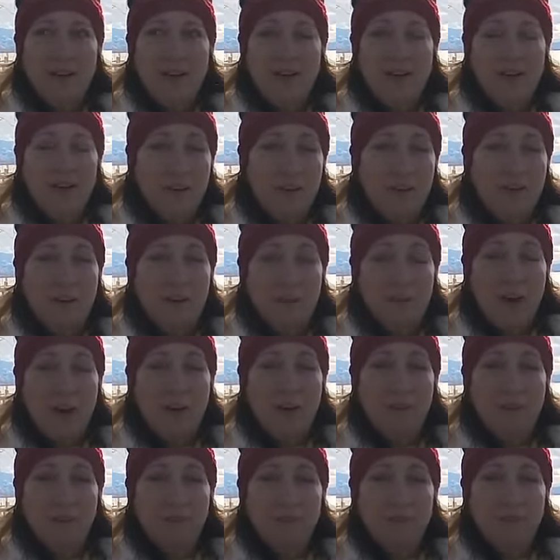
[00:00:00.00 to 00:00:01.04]
a year from
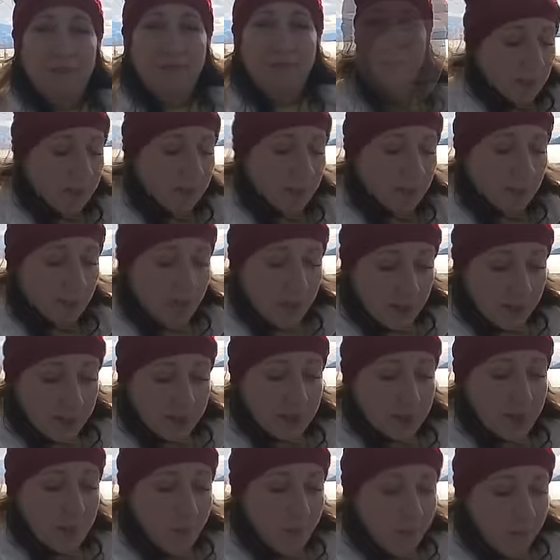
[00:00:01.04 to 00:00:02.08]
now.
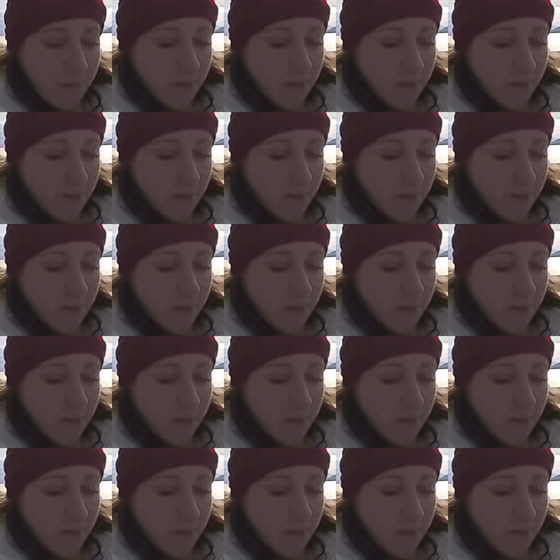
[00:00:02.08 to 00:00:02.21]
Yes.